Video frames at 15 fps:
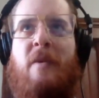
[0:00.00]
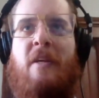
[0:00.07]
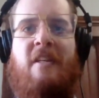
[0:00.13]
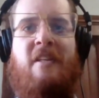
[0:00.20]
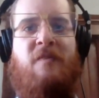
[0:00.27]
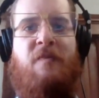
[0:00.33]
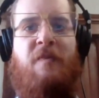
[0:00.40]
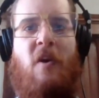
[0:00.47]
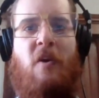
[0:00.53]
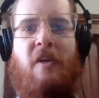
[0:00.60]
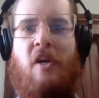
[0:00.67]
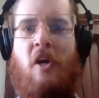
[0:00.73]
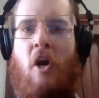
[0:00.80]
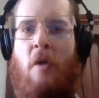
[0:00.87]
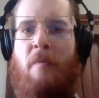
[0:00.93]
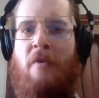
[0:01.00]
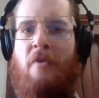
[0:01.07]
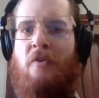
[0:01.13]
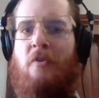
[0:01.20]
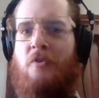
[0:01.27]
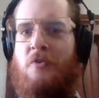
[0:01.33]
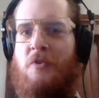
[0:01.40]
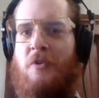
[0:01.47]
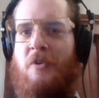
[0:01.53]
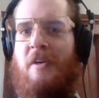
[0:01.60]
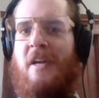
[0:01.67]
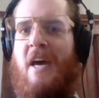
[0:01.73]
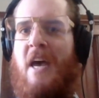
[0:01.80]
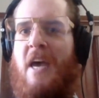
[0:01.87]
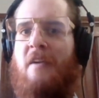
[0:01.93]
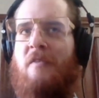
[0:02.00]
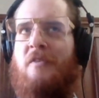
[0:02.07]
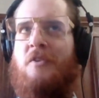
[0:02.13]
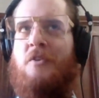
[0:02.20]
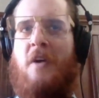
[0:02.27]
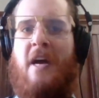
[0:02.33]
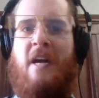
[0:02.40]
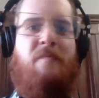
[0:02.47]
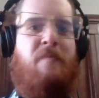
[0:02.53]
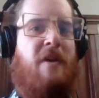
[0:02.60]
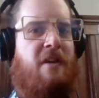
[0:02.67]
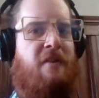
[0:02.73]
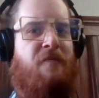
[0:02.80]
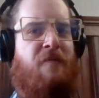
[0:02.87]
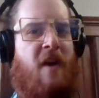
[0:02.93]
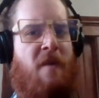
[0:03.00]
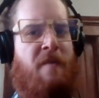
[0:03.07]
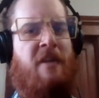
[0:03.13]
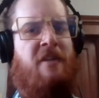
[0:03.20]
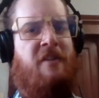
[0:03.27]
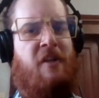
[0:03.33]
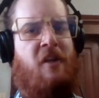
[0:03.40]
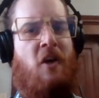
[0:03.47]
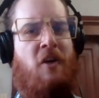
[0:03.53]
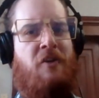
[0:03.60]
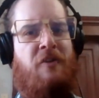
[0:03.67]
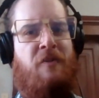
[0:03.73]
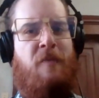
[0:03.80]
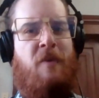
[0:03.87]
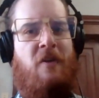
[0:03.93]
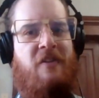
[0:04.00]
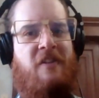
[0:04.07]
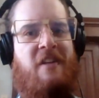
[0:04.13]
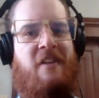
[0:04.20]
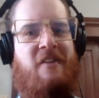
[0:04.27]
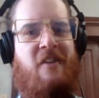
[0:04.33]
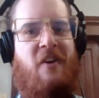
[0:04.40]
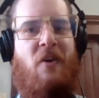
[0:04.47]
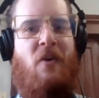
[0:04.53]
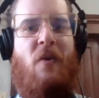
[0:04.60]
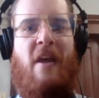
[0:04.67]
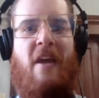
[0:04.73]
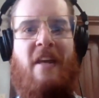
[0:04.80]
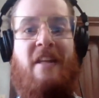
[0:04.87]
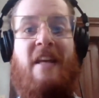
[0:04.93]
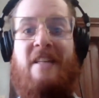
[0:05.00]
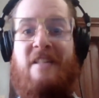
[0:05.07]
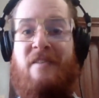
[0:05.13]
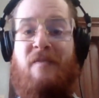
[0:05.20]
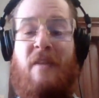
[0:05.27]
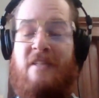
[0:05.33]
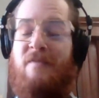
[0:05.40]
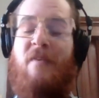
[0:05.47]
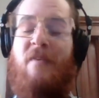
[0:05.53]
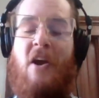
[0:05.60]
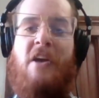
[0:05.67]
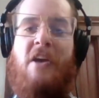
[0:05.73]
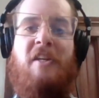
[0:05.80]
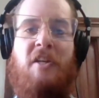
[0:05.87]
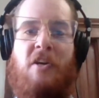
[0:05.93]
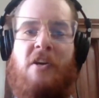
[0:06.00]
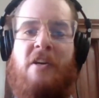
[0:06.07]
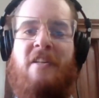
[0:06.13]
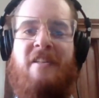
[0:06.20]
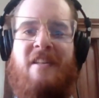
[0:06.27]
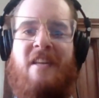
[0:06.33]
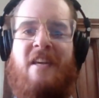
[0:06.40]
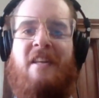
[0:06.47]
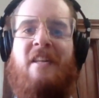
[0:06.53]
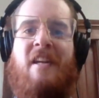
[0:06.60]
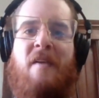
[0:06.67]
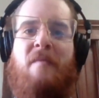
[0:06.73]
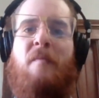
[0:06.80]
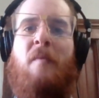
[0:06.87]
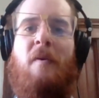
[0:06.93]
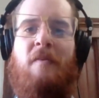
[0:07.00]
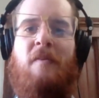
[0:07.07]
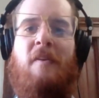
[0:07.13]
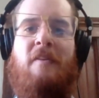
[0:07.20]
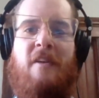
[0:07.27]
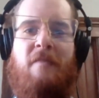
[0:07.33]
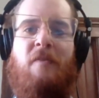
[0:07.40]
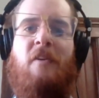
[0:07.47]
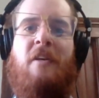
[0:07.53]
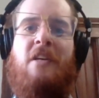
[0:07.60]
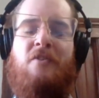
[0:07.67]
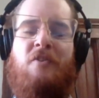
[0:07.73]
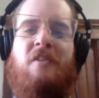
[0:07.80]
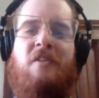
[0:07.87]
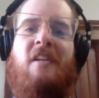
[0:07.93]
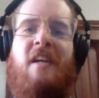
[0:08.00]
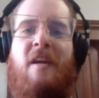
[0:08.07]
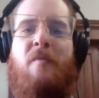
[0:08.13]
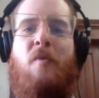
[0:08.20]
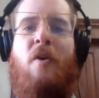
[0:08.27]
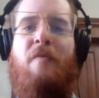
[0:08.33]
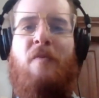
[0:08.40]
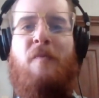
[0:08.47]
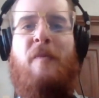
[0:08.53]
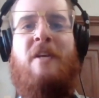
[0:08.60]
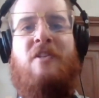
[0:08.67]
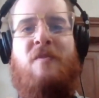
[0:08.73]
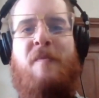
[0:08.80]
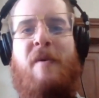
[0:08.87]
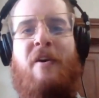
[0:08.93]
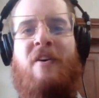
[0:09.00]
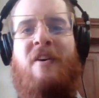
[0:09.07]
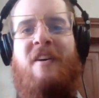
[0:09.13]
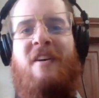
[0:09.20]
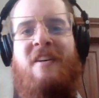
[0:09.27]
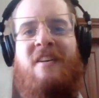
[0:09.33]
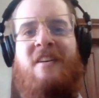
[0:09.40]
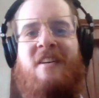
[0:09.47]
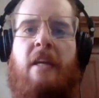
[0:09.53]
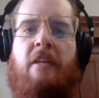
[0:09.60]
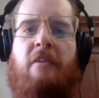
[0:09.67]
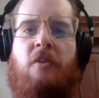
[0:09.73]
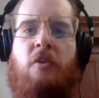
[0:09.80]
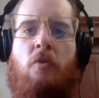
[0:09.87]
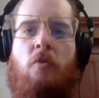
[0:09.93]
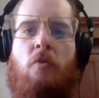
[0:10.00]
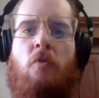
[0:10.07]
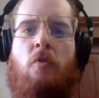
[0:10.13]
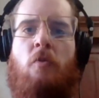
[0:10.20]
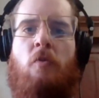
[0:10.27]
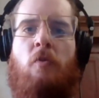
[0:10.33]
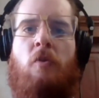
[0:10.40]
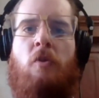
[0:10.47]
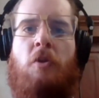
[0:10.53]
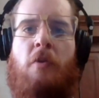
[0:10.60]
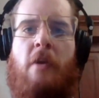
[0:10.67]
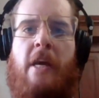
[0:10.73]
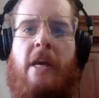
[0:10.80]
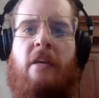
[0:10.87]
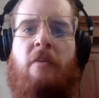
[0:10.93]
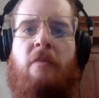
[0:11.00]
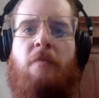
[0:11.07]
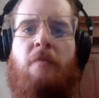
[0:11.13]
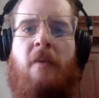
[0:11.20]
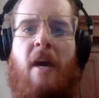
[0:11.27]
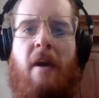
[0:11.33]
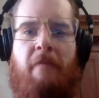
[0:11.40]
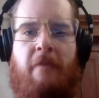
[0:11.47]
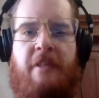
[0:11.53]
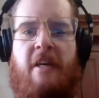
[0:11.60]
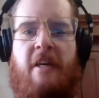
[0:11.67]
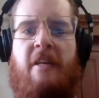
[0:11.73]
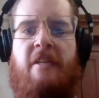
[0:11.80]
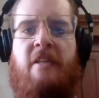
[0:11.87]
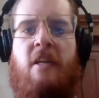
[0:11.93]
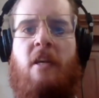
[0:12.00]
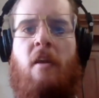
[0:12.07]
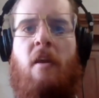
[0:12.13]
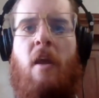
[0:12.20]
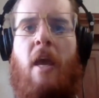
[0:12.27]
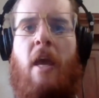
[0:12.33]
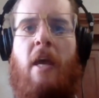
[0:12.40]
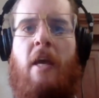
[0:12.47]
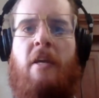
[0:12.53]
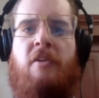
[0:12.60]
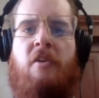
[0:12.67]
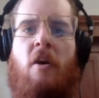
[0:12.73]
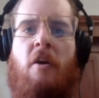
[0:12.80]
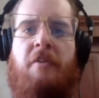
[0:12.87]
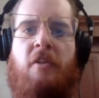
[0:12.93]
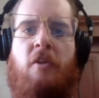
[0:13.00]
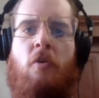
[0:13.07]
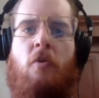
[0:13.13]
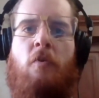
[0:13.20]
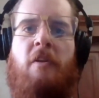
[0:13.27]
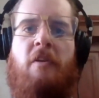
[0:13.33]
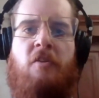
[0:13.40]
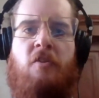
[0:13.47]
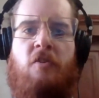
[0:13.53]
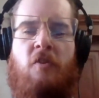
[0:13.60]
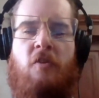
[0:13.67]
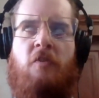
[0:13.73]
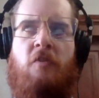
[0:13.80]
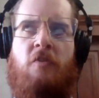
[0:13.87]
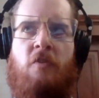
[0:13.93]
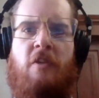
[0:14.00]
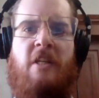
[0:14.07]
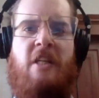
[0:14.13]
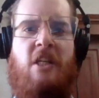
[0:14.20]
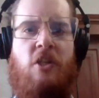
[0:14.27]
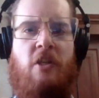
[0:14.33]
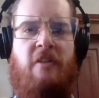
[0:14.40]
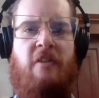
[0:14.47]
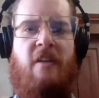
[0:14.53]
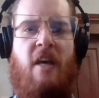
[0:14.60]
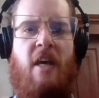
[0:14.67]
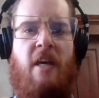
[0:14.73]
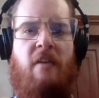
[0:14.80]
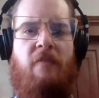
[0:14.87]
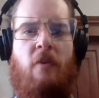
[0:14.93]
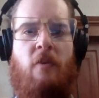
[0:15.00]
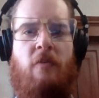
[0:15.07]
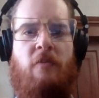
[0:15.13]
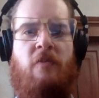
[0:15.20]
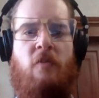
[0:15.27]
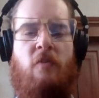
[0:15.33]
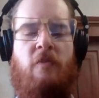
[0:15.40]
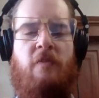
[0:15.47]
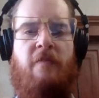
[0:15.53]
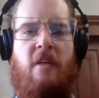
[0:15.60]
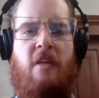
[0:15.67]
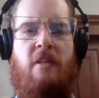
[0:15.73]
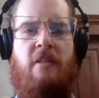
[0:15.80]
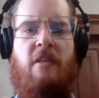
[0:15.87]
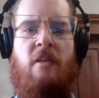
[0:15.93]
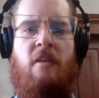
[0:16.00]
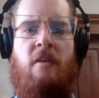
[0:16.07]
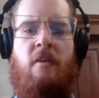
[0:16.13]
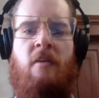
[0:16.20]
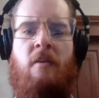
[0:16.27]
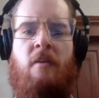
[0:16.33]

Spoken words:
something that's fairly carbon neutral, and I try to be an environmentally conscious person. So that's a very curious thing that I'm definitely interested in getting more information about. Get into creative advertising and also the strategic side of those sorts of things.